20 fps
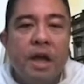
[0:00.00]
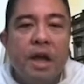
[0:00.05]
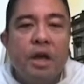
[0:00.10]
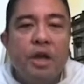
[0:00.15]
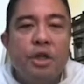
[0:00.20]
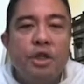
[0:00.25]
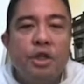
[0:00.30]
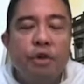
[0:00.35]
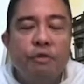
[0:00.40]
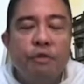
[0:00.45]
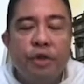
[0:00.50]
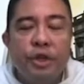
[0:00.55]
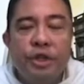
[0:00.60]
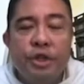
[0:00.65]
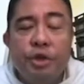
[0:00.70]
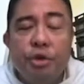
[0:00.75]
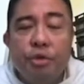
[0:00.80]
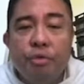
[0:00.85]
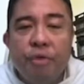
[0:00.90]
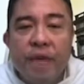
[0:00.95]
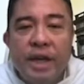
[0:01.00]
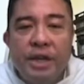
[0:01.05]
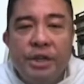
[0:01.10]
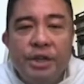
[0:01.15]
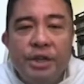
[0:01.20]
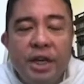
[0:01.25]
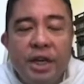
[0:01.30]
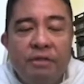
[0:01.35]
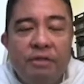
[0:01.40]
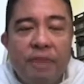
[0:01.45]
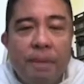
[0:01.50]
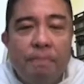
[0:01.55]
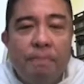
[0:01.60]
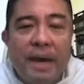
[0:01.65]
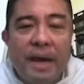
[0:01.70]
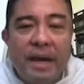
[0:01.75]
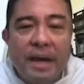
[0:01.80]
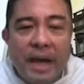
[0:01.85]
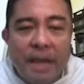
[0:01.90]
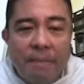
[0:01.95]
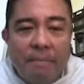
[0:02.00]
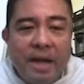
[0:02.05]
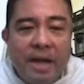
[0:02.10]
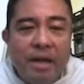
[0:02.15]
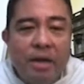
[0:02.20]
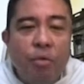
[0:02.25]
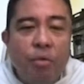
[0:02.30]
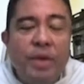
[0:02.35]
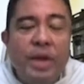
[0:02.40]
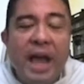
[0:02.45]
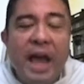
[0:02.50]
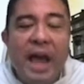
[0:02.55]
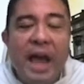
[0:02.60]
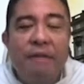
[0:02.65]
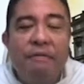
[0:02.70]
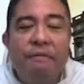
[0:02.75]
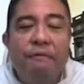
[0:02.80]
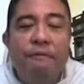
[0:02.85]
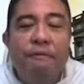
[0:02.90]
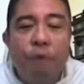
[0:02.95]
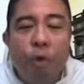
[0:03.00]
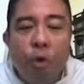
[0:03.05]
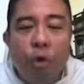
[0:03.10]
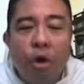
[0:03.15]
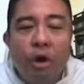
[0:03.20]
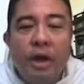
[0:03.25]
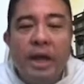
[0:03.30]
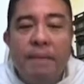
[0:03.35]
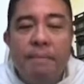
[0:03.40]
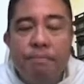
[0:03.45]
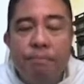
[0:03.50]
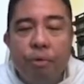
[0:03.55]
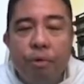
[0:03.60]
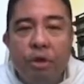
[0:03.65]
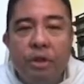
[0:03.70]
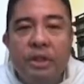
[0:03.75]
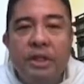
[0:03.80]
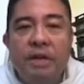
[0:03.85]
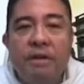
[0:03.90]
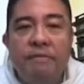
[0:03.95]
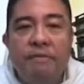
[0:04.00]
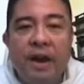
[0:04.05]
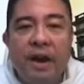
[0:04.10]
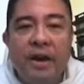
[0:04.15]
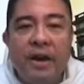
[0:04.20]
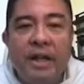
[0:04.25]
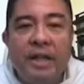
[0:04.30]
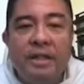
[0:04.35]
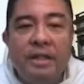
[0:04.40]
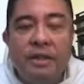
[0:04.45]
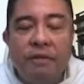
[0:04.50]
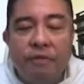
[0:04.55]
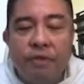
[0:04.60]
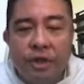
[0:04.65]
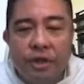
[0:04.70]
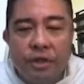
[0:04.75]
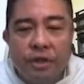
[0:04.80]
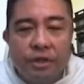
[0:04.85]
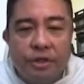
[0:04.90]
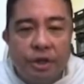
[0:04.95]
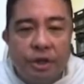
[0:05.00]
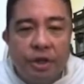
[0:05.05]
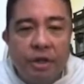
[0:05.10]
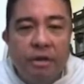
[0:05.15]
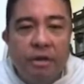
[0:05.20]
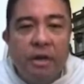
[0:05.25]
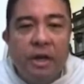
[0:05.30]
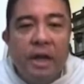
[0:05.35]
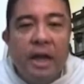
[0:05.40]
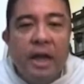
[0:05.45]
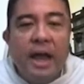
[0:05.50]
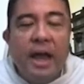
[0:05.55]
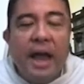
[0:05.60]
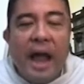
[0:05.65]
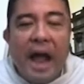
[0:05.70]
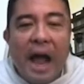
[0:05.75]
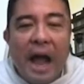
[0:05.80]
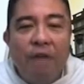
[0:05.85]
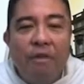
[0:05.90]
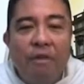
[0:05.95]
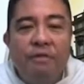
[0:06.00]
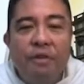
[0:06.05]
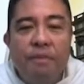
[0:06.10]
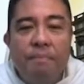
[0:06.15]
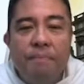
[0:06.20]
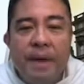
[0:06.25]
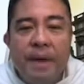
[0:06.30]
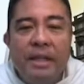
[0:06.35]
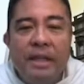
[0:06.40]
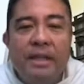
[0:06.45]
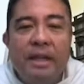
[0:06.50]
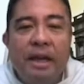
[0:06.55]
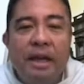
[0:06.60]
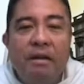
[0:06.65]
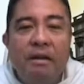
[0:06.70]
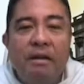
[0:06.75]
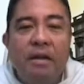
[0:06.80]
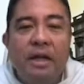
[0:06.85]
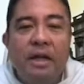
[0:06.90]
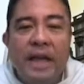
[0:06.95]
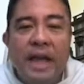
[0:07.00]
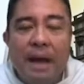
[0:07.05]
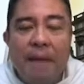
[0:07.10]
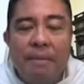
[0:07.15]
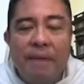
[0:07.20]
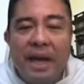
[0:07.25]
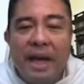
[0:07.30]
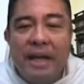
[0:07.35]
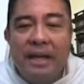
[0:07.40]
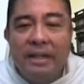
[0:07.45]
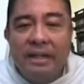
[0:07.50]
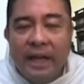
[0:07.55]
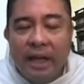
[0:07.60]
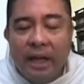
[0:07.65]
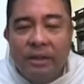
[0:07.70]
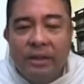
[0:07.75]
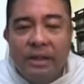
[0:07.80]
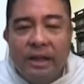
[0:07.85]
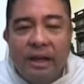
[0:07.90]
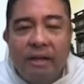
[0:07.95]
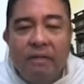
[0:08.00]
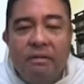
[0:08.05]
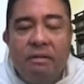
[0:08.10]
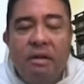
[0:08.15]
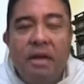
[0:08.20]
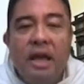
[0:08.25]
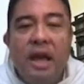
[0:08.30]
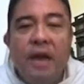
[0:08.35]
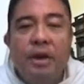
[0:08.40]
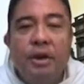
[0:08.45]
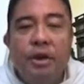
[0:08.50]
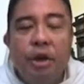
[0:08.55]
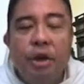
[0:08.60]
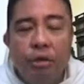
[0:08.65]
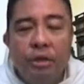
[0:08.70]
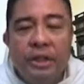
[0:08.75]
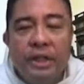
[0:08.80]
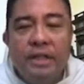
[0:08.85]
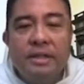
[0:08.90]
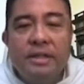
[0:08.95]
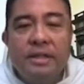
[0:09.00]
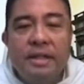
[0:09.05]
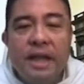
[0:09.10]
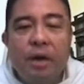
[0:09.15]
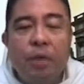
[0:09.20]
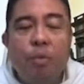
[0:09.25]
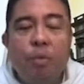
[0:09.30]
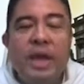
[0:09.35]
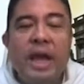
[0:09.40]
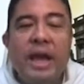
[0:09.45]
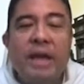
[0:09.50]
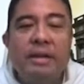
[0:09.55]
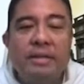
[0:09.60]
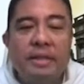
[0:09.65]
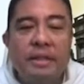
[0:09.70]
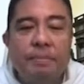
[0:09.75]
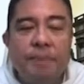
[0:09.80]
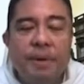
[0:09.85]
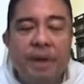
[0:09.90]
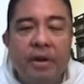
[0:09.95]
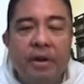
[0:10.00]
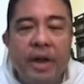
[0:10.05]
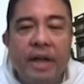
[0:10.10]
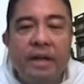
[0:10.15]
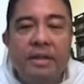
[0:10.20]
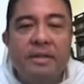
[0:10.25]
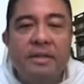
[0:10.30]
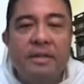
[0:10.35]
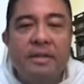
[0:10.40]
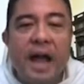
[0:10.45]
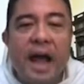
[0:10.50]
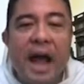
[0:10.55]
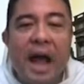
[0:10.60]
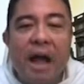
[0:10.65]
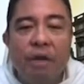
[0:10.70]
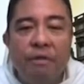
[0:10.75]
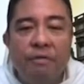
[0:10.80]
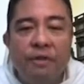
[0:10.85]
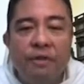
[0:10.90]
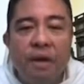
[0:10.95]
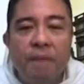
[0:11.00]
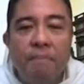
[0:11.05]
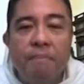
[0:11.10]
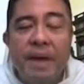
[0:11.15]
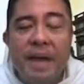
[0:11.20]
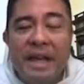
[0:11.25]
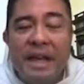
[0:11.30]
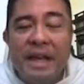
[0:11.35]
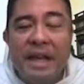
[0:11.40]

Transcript: So for the duration of the pandemic, we had four important variants of concern: alpha, beta, gamma, and delta. Notice that we experienced alpha, beta,